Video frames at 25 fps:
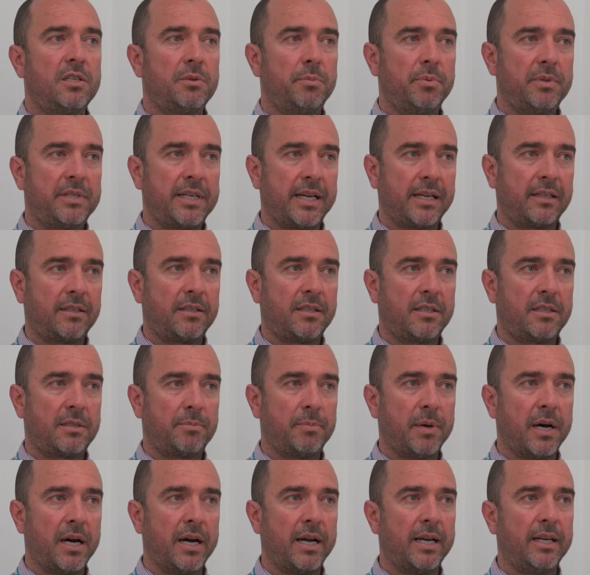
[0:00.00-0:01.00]
to protect the
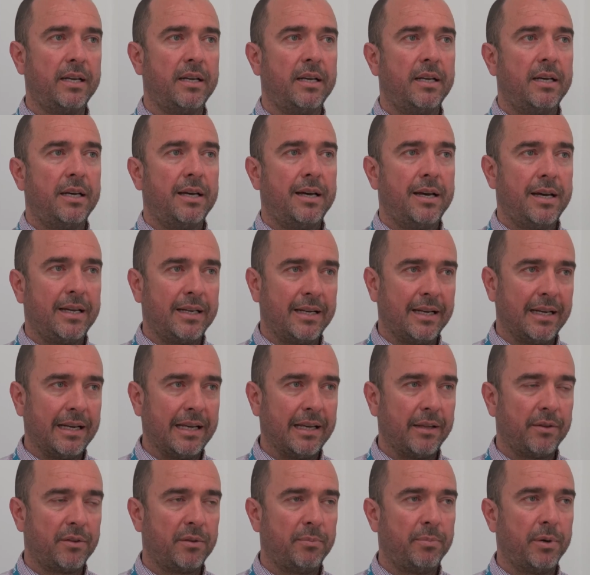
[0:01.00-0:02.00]
spine and
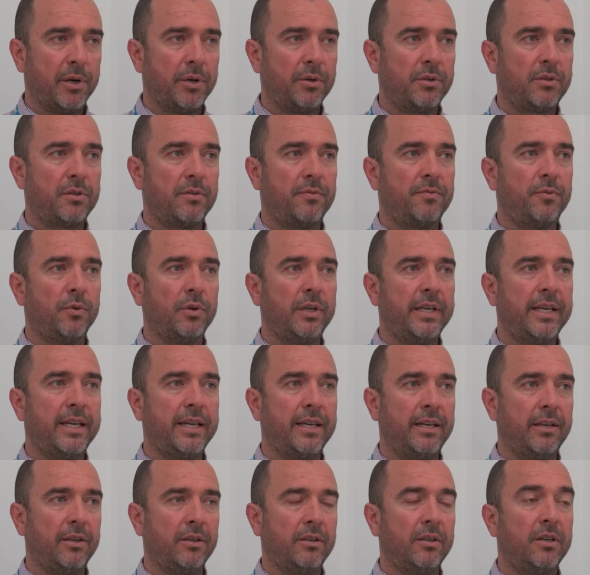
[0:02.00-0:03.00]
allow the bone to fully
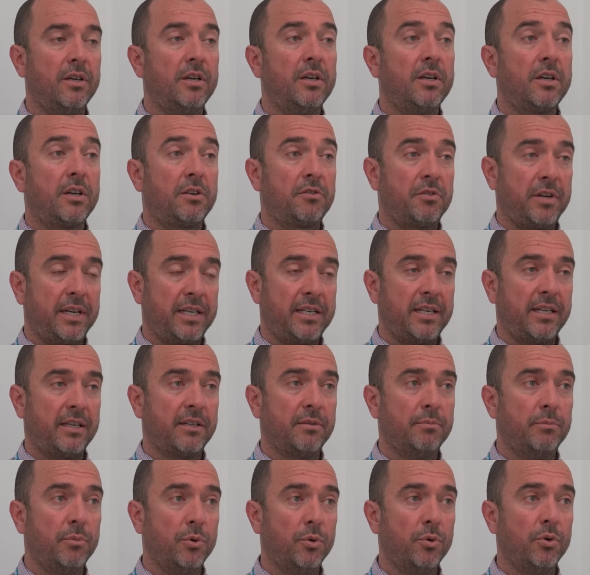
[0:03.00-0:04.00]
heal, creating
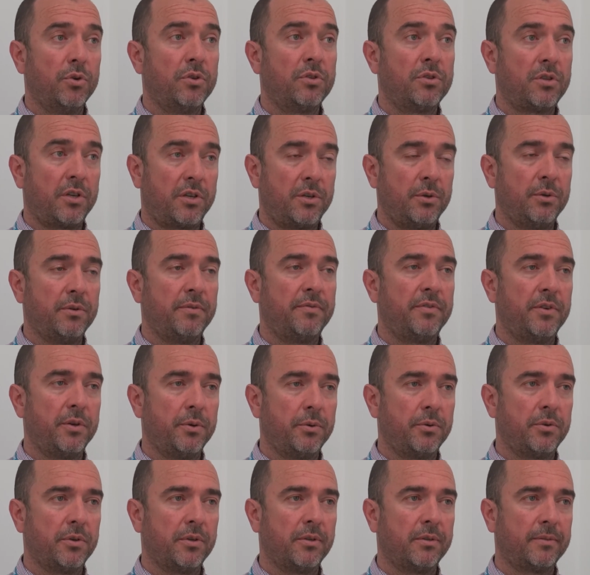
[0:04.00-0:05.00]
a more secure
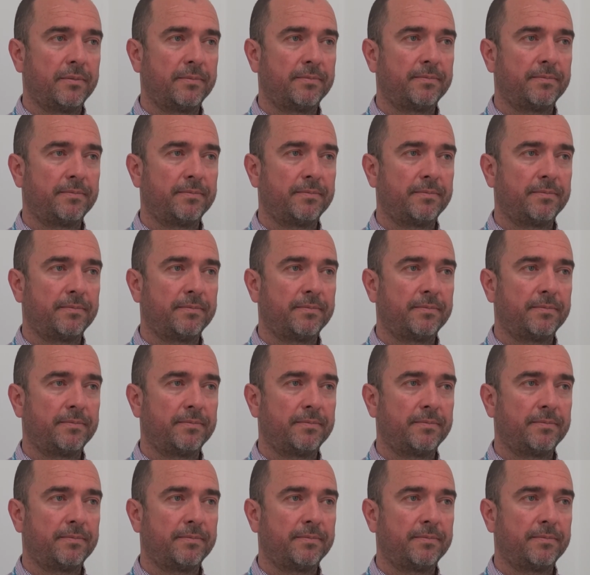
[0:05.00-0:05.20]
fusion.